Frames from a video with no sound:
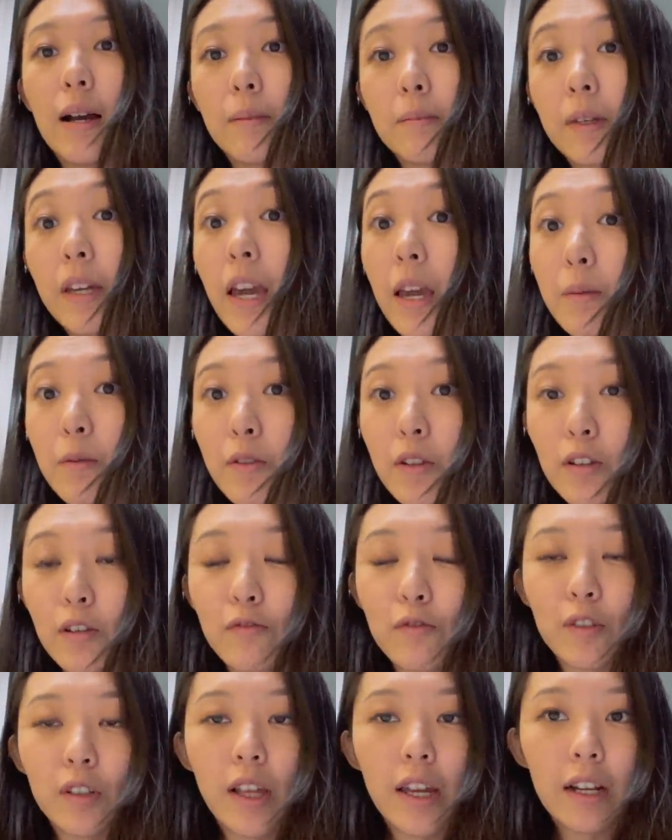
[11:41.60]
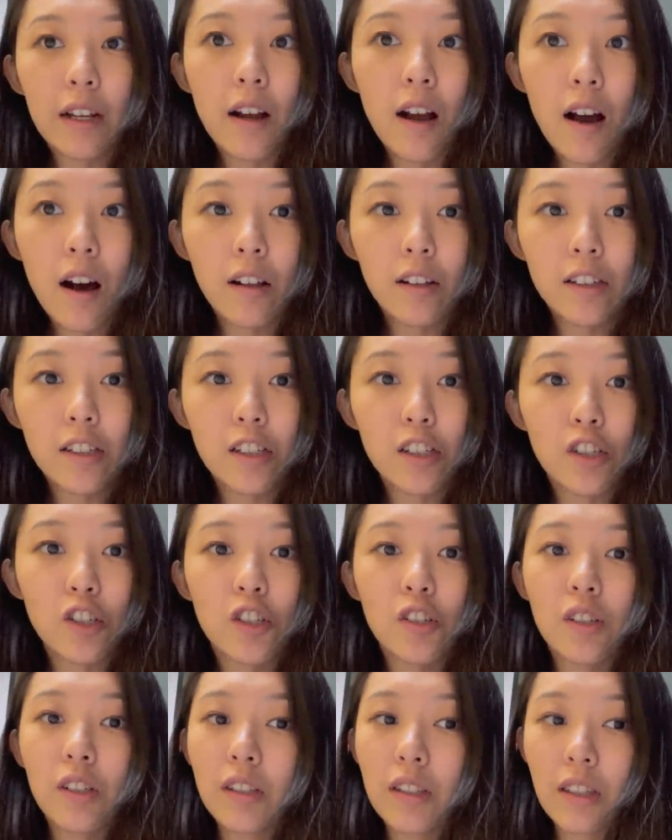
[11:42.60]
came here for like
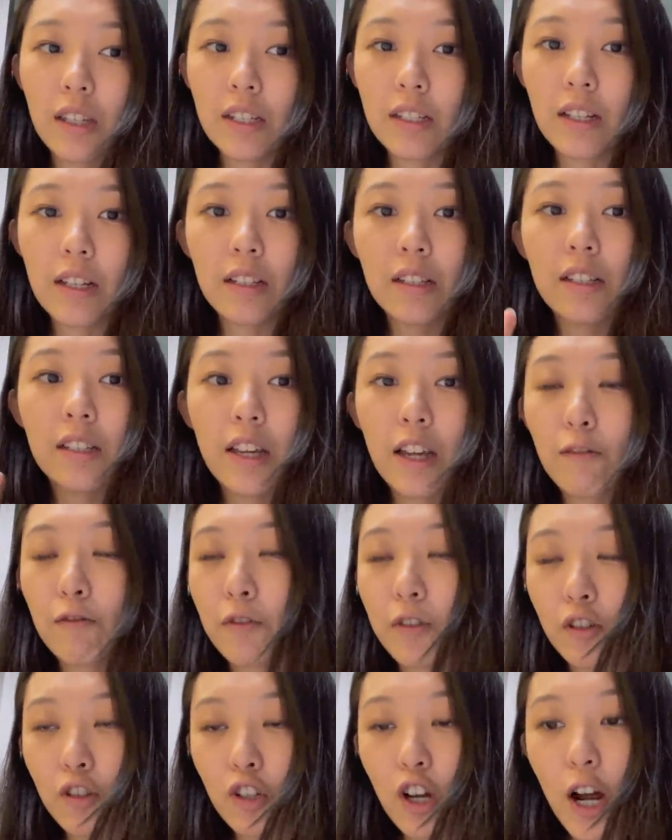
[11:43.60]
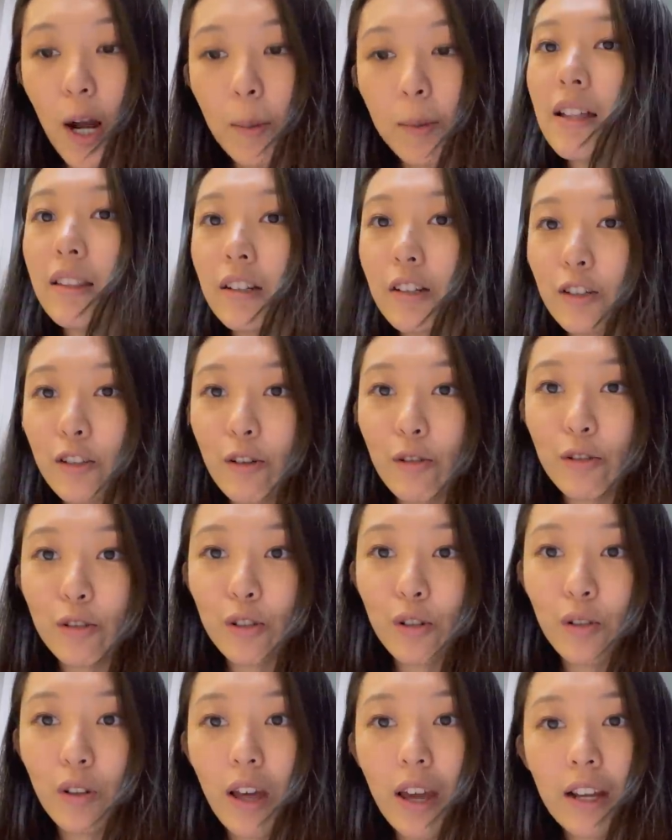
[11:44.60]
college and stayed for jobs. And there's
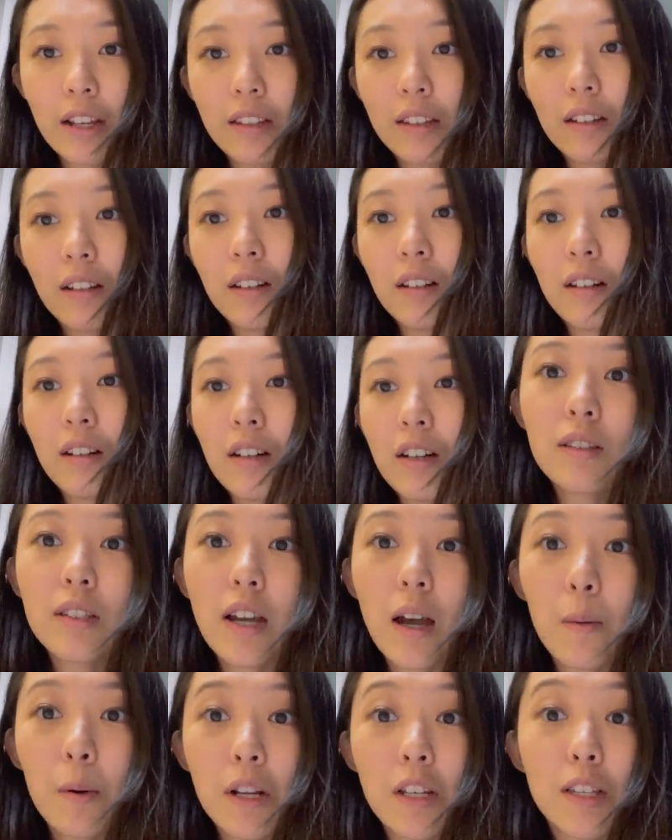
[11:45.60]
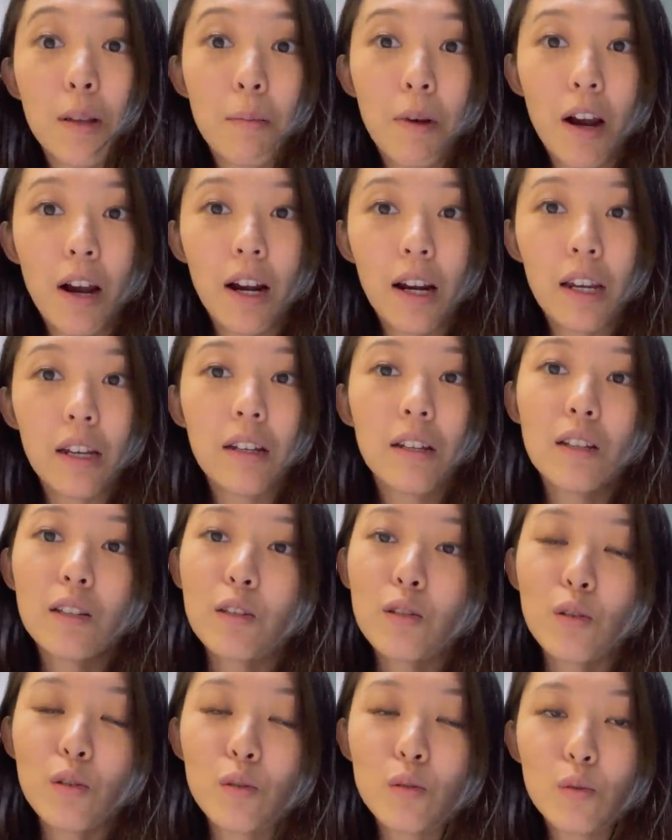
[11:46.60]
also like the Taiwanese
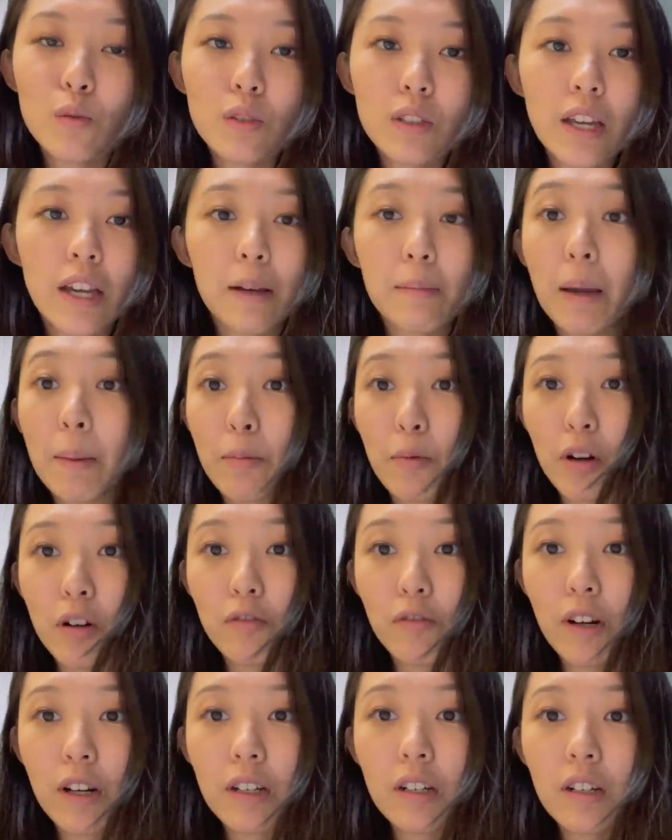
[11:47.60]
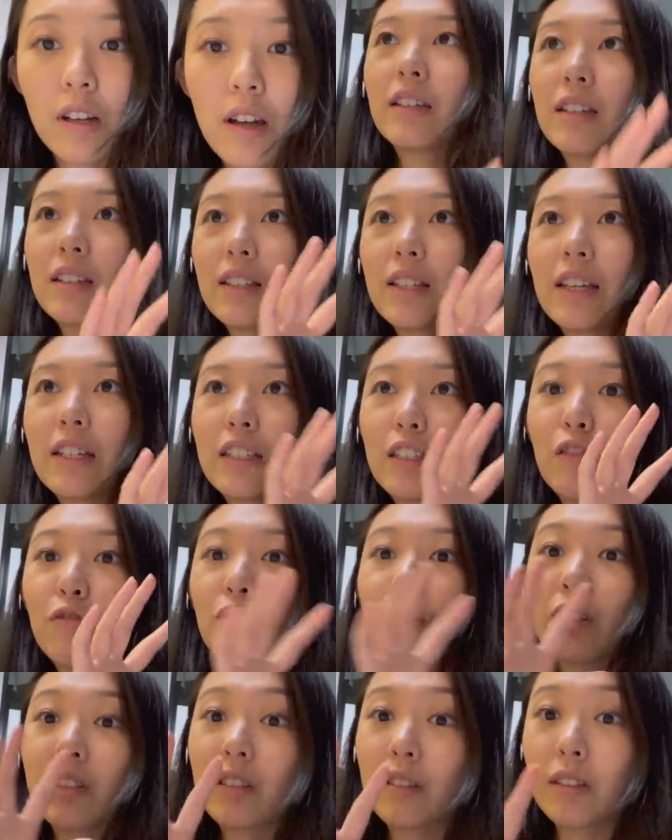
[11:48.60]
Americans who's like my boyfriend. It's like
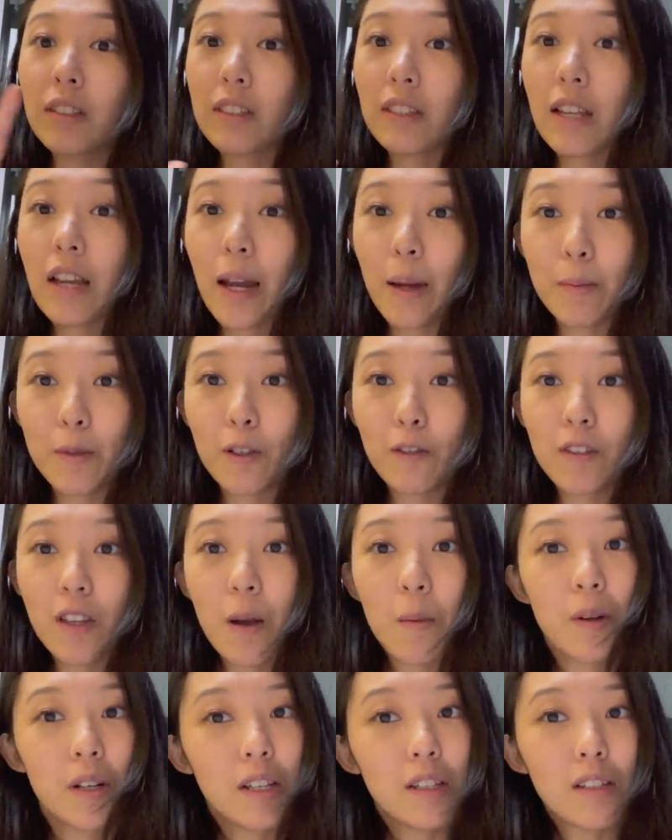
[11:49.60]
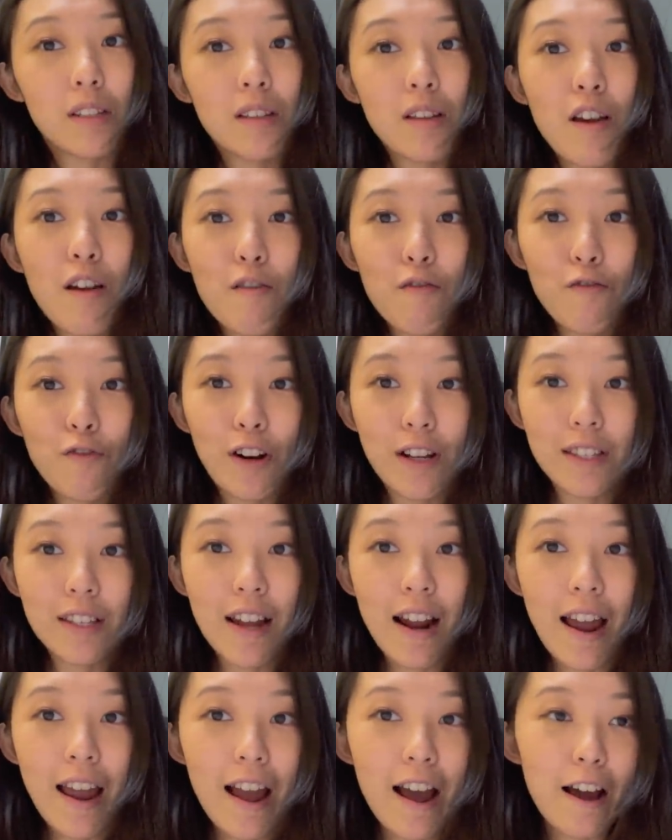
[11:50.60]
different types of Taiwanese friends that
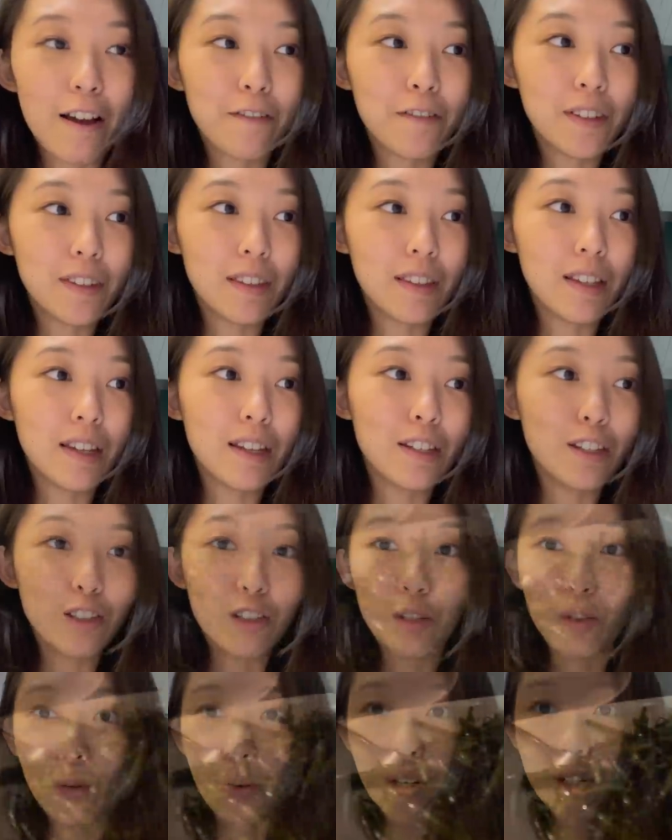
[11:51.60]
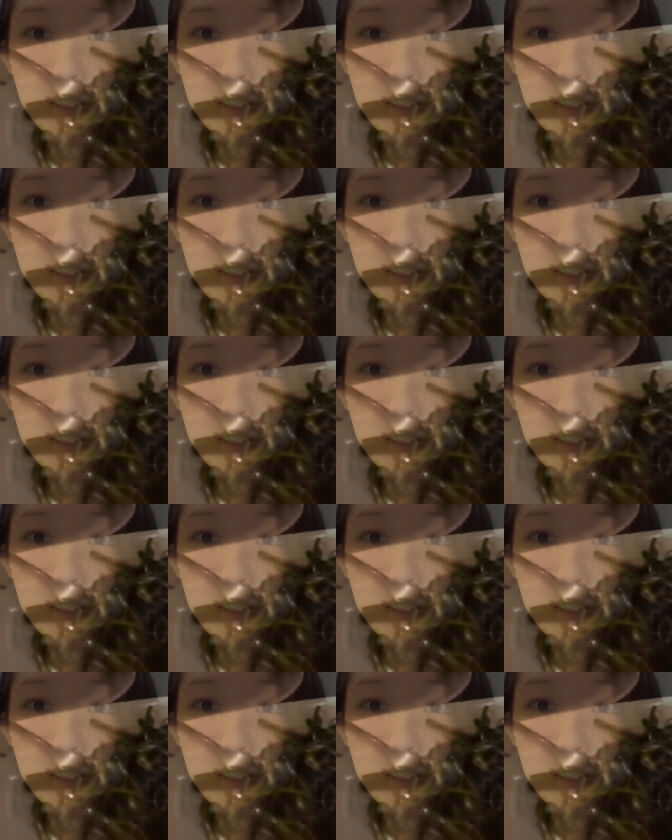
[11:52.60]
I have in New York.